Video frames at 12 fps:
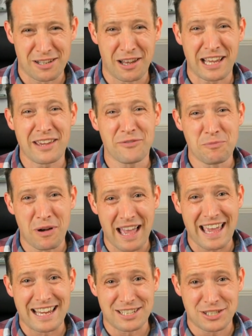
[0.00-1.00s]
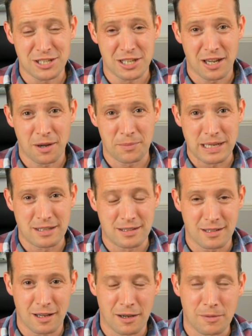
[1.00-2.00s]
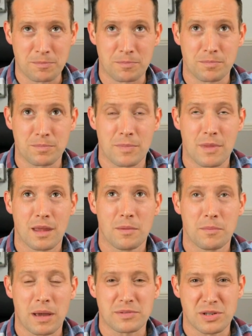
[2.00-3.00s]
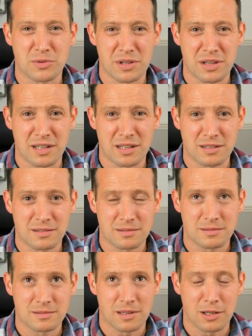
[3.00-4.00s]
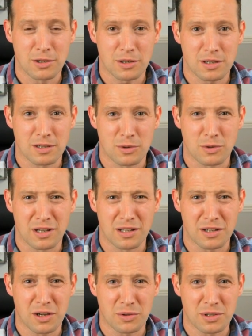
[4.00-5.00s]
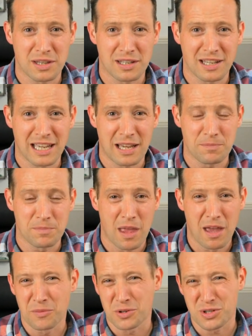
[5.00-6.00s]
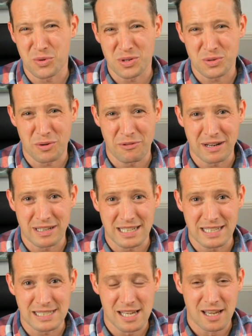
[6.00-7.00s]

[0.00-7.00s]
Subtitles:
Like given my age, I'm perhaps older than I look, or I look older than I am. I'm not sure which way around it is.